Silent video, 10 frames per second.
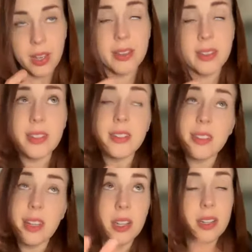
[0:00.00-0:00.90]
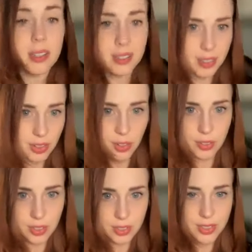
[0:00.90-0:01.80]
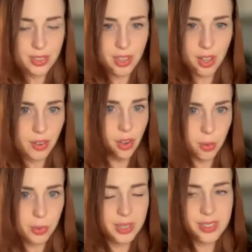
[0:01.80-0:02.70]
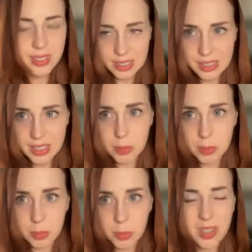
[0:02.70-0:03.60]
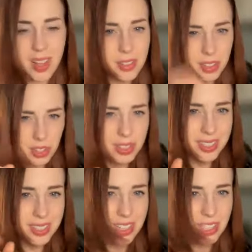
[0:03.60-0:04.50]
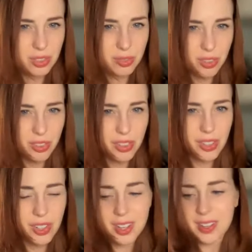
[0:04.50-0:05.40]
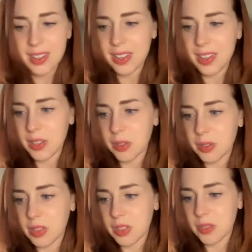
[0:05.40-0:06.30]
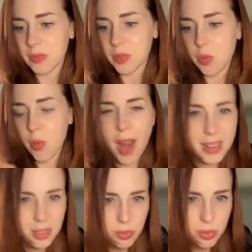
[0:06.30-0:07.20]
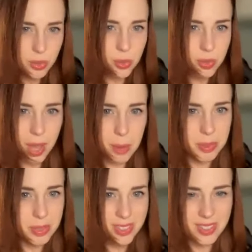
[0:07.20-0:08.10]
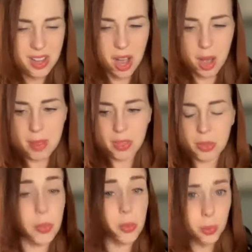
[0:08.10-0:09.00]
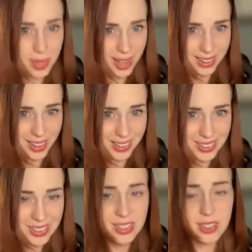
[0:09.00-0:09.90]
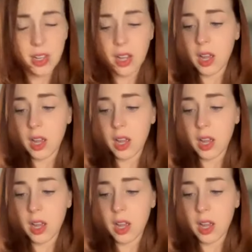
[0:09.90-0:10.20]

And then, this is not always easy, but put on the good intention filter, just try to view that person's comment through that lens.